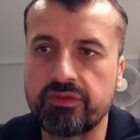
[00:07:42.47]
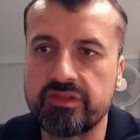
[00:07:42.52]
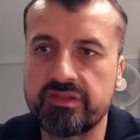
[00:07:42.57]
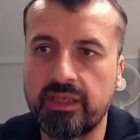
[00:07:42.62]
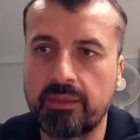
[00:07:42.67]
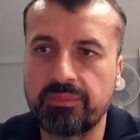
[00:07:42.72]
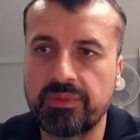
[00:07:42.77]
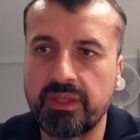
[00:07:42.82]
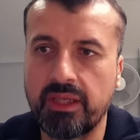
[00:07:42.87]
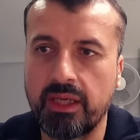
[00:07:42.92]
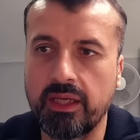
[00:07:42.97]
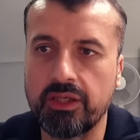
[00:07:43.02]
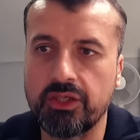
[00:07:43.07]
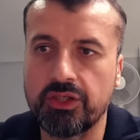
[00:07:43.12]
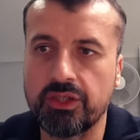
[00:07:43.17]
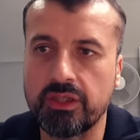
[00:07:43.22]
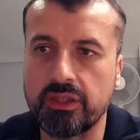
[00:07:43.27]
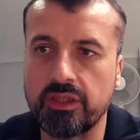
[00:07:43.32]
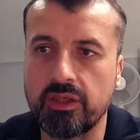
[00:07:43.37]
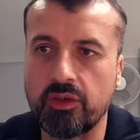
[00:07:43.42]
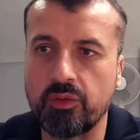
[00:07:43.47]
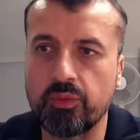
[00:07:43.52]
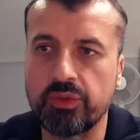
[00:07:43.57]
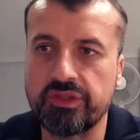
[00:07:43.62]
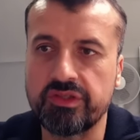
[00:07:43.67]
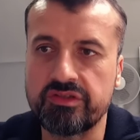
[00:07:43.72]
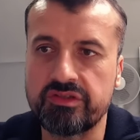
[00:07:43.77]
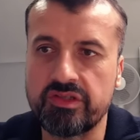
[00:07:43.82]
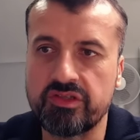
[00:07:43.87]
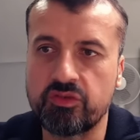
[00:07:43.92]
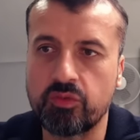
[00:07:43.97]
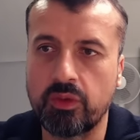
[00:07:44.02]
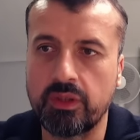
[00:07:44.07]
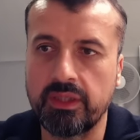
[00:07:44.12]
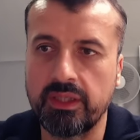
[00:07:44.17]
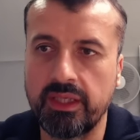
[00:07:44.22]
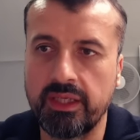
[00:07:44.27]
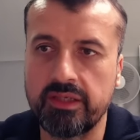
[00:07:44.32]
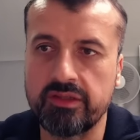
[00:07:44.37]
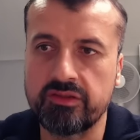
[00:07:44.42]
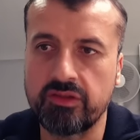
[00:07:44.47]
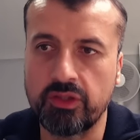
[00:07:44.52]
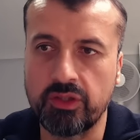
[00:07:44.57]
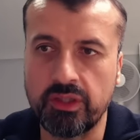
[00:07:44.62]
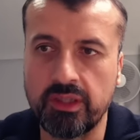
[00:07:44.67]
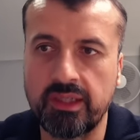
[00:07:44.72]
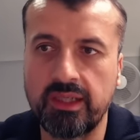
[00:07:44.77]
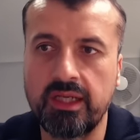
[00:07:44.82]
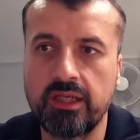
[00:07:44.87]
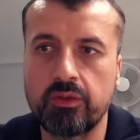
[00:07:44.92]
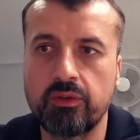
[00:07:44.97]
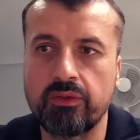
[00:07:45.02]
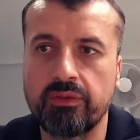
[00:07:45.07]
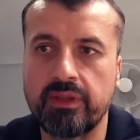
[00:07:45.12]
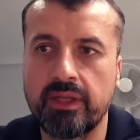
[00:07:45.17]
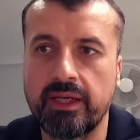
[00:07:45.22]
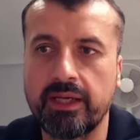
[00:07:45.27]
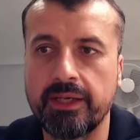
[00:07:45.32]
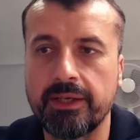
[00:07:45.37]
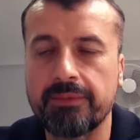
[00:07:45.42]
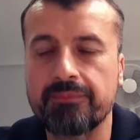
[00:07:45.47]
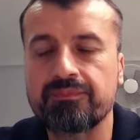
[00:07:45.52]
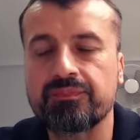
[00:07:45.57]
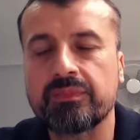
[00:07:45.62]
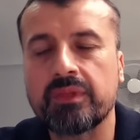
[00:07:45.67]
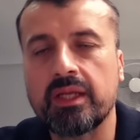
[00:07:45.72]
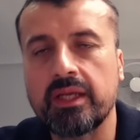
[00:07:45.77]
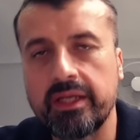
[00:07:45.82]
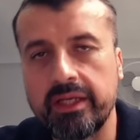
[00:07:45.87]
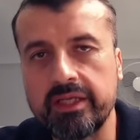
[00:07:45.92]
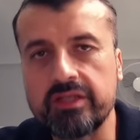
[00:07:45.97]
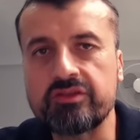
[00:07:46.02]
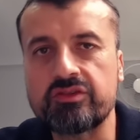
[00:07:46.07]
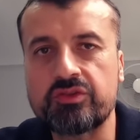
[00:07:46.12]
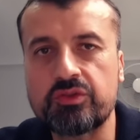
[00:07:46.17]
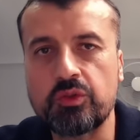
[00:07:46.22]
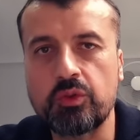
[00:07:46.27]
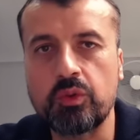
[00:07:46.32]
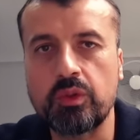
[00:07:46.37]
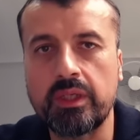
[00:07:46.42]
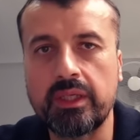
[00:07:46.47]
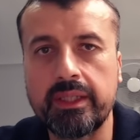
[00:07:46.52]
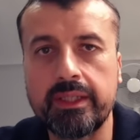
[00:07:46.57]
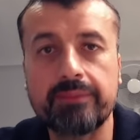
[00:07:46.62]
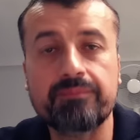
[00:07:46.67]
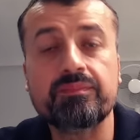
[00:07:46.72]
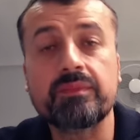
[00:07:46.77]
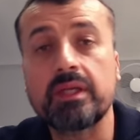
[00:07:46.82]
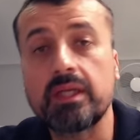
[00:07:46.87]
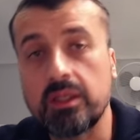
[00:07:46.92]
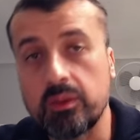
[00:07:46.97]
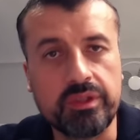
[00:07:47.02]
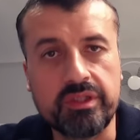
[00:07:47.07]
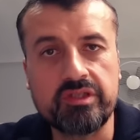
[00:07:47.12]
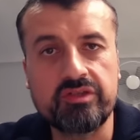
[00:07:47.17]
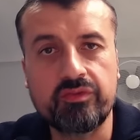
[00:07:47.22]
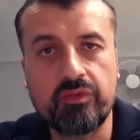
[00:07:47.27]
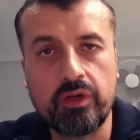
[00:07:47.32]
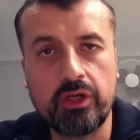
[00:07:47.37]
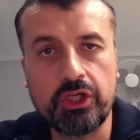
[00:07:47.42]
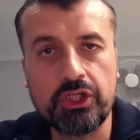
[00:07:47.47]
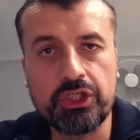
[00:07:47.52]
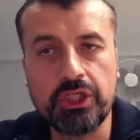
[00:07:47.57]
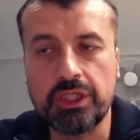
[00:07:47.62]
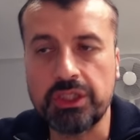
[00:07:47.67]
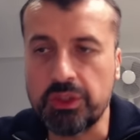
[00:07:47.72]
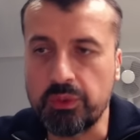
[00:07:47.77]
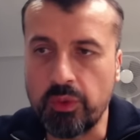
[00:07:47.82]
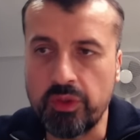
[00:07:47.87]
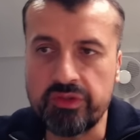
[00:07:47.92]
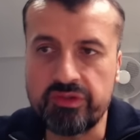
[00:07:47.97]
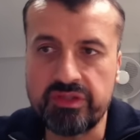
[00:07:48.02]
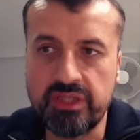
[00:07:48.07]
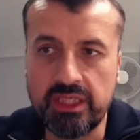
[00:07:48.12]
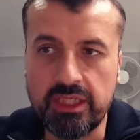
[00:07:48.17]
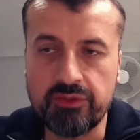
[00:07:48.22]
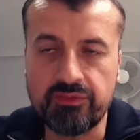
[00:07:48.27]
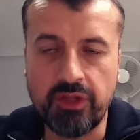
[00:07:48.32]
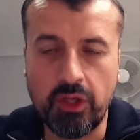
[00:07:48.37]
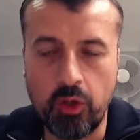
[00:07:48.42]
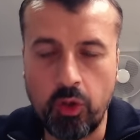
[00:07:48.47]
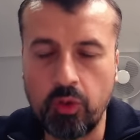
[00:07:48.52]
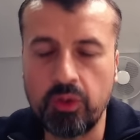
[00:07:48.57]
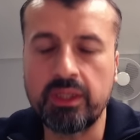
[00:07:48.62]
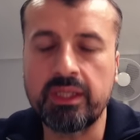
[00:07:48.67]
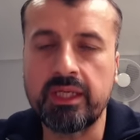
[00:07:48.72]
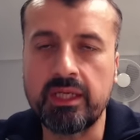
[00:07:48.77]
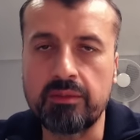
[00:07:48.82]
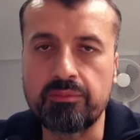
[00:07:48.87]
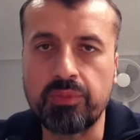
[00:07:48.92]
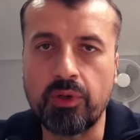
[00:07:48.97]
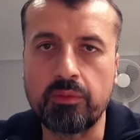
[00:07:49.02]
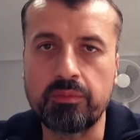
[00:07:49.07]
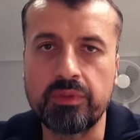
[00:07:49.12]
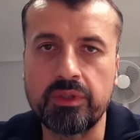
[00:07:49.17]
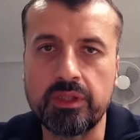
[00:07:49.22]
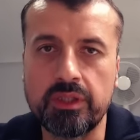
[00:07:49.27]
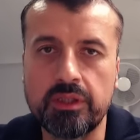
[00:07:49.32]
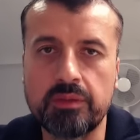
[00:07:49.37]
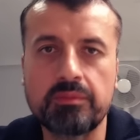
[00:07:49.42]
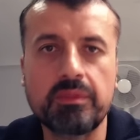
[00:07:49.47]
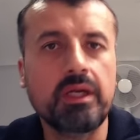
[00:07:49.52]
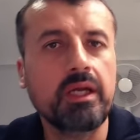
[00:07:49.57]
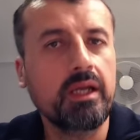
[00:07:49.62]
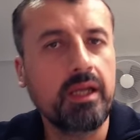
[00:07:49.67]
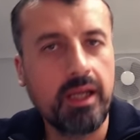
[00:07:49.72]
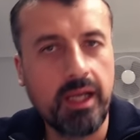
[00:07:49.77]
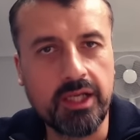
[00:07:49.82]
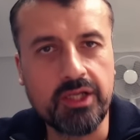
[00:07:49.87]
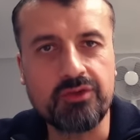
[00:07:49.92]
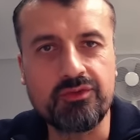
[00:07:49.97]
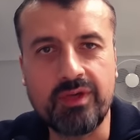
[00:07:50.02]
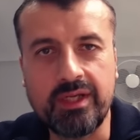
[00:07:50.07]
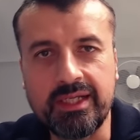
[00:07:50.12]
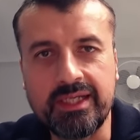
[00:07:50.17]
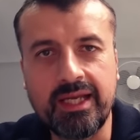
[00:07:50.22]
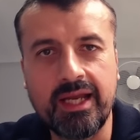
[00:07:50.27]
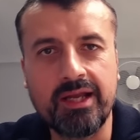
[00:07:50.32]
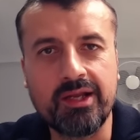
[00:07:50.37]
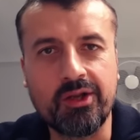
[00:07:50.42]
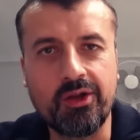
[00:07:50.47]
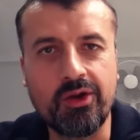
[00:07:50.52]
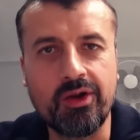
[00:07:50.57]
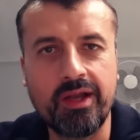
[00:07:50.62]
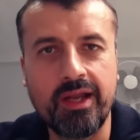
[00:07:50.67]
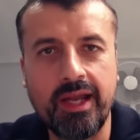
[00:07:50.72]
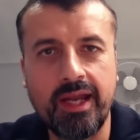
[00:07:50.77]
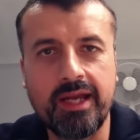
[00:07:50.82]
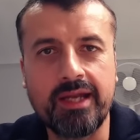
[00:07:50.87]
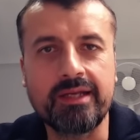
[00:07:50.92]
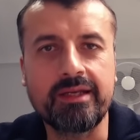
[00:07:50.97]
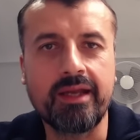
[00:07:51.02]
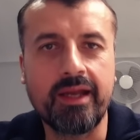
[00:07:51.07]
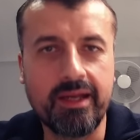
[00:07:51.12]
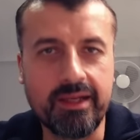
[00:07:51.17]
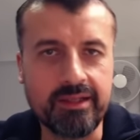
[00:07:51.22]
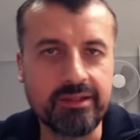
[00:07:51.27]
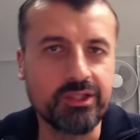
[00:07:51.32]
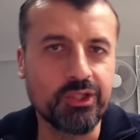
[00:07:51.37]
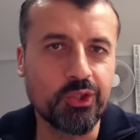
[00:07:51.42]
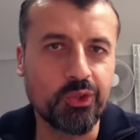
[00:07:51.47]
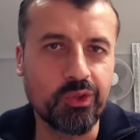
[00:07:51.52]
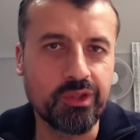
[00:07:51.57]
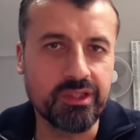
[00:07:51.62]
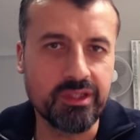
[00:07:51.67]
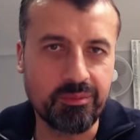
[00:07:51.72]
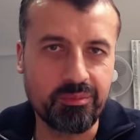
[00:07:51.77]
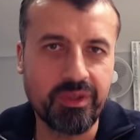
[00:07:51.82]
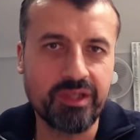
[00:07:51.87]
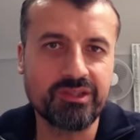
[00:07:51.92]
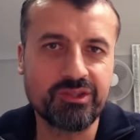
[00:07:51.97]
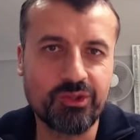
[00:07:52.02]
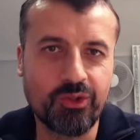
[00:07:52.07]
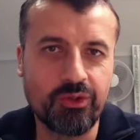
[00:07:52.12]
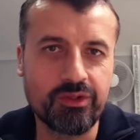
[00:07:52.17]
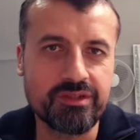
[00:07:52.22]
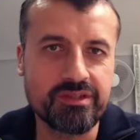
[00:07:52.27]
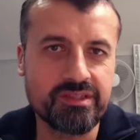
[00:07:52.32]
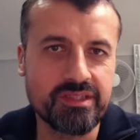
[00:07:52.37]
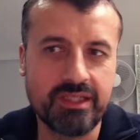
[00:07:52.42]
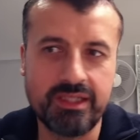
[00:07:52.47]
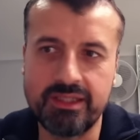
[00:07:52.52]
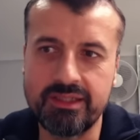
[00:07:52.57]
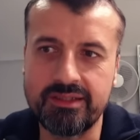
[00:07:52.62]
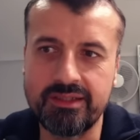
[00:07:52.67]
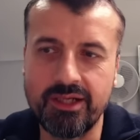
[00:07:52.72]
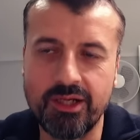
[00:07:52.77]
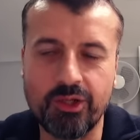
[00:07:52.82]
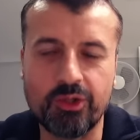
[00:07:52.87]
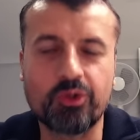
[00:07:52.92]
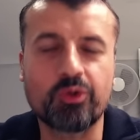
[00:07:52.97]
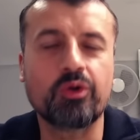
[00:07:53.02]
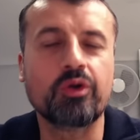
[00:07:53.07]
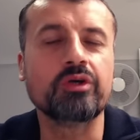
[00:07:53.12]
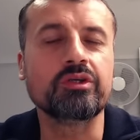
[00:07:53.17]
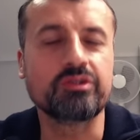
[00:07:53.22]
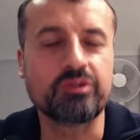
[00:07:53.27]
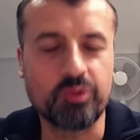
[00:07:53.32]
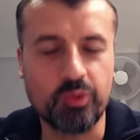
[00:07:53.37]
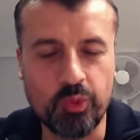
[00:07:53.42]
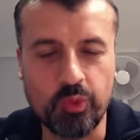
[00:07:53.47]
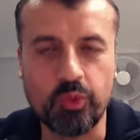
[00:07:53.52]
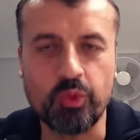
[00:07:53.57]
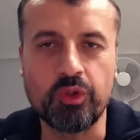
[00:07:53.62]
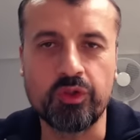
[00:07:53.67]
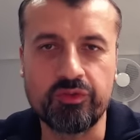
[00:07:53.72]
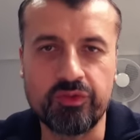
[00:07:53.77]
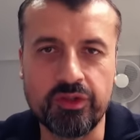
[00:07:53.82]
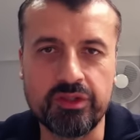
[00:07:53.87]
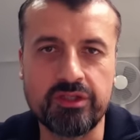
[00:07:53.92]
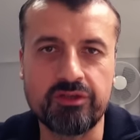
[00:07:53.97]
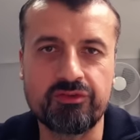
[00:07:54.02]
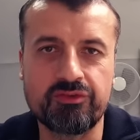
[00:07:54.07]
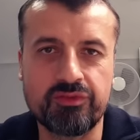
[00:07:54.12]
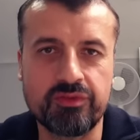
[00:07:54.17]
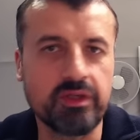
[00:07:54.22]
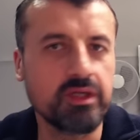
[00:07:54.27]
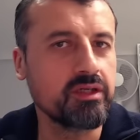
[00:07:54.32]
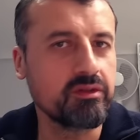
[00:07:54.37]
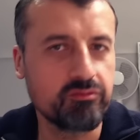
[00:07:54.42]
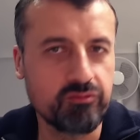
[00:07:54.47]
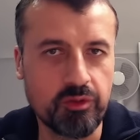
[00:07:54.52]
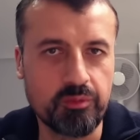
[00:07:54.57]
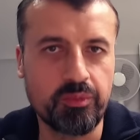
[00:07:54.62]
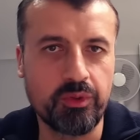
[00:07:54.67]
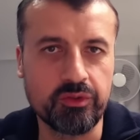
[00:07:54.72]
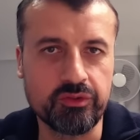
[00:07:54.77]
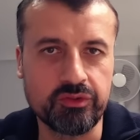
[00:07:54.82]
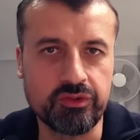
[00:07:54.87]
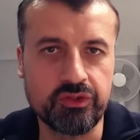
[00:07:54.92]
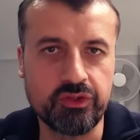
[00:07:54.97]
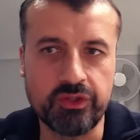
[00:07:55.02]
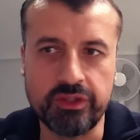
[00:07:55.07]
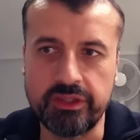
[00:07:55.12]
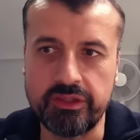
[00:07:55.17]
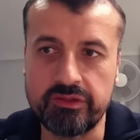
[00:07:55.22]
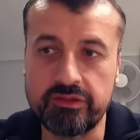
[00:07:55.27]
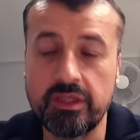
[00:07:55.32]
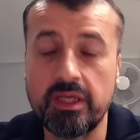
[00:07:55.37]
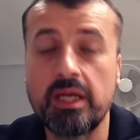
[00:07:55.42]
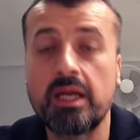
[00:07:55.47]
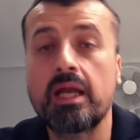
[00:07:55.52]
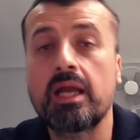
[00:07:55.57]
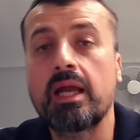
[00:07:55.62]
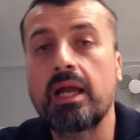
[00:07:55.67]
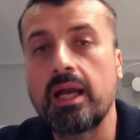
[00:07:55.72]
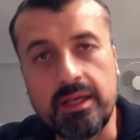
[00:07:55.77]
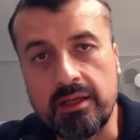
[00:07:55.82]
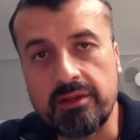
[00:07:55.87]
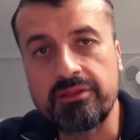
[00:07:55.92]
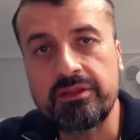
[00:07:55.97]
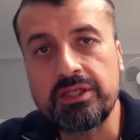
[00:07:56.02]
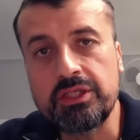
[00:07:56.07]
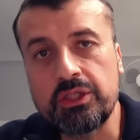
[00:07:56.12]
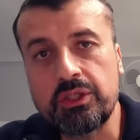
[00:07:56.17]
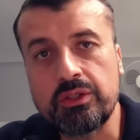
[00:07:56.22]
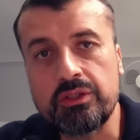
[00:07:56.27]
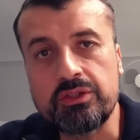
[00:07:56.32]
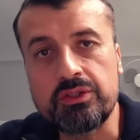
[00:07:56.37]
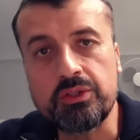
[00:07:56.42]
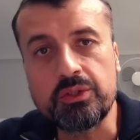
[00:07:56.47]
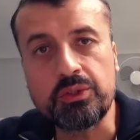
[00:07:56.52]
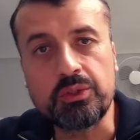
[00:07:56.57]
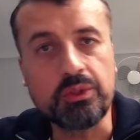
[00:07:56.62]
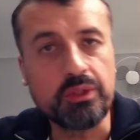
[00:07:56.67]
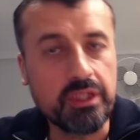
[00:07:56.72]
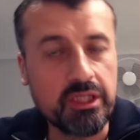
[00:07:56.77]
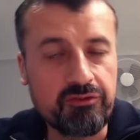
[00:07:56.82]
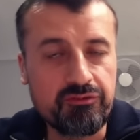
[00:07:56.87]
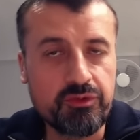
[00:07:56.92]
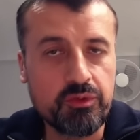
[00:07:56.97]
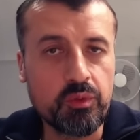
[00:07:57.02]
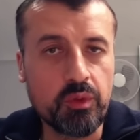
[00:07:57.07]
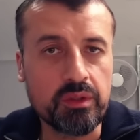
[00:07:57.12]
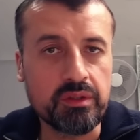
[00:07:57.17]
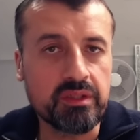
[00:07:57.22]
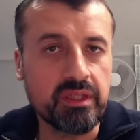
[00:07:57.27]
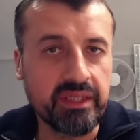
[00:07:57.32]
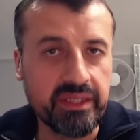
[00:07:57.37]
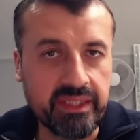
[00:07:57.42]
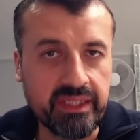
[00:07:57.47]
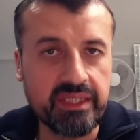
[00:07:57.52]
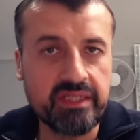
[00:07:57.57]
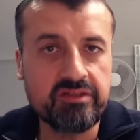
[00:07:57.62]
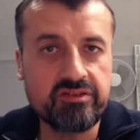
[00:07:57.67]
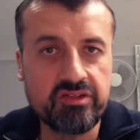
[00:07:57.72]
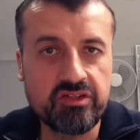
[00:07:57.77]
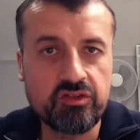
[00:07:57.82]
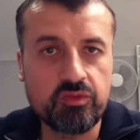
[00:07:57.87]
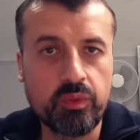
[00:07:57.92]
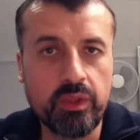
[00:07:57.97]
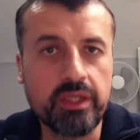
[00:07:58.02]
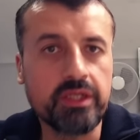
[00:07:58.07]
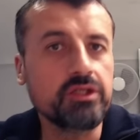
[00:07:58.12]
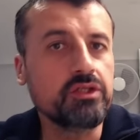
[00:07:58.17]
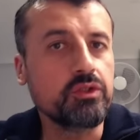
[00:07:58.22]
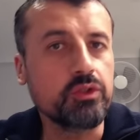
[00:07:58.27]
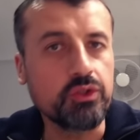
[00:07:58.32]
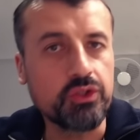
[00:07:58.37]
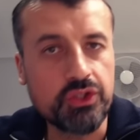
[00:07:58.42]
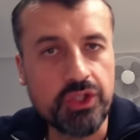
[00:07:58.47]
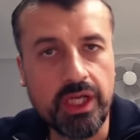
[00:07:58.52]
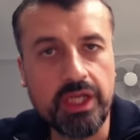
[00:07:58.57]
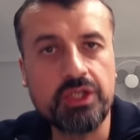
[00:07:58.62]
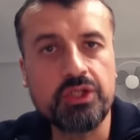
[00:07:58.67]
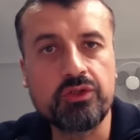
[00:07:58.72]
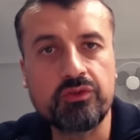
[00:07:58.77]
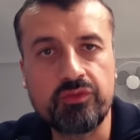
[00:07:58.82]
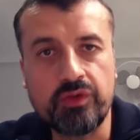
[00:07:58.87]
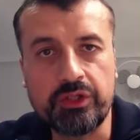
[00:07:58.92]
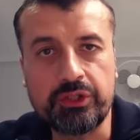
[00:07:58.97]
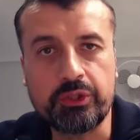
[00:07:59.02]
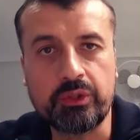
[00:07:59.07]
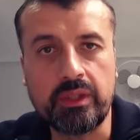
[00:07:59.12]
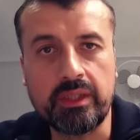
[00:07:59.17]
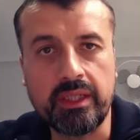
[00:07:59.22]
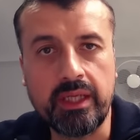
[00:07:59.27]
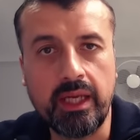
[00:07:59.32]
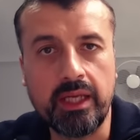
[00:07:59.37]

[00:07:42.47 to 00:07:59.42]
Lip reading: of this application, which is this one here. So you can click on that, install it. With this version, you won't see any of that hot linking problem, and you really can go ahead and enjoy the best content across all of your different repositories. Another thing you can do, if you want the easiest way to change your virtual